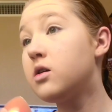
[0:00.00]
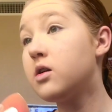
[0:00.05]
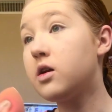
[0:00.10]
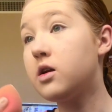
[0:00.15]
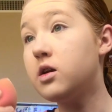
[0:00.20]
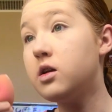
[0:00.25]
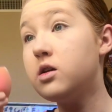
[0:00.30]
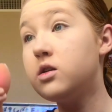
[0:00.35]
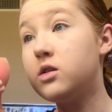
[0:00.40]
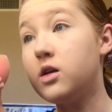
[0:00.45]

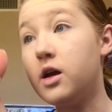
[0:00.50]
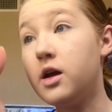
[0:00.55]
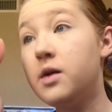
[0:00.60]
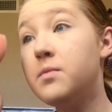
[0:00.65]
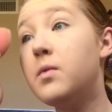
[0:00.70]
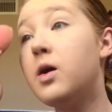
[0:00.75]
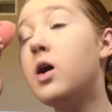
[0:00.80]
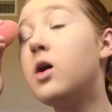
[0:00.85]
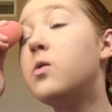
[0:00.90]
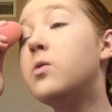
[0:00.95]
Because
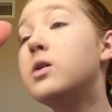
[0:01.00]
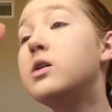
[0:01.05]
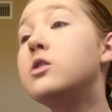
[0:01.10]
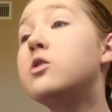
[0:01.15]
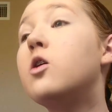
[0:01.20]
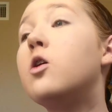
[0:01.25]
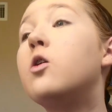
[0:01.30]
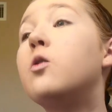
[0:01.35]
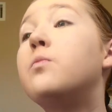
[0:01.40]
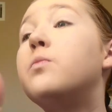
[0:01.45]
I'm
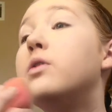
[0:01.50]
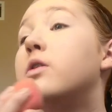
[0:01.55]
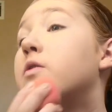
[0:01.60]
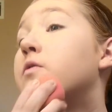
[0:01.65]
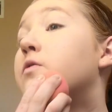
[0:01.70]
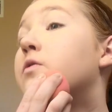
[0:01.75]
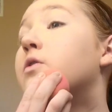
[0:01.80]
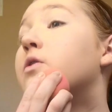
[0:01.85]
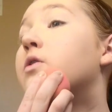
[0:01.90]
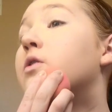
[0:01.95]
always
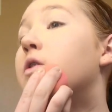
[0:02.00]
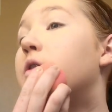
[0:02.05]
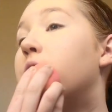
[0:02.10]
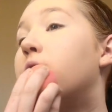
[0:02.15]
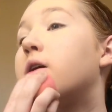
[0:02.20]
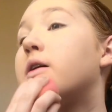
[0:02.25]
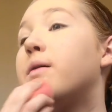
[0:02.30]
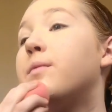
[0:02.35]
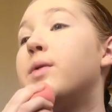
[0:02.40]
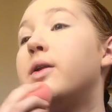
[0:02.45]
open for
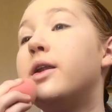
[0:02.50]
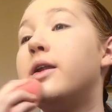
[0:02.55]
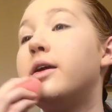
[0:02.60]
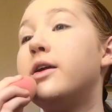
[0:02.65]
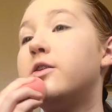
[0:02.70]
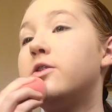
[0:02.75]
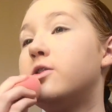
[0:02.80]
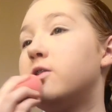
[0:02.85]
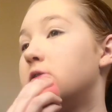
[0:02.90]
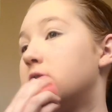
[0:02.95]

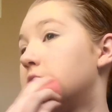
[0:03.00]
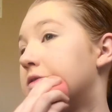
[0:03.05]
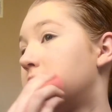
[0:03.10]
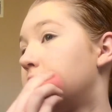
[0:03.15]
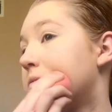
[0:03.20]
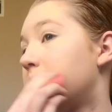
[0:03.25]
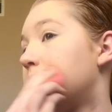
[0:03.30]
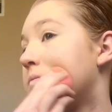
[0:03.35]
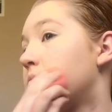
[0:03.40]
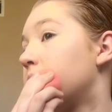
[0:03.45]
recommendations.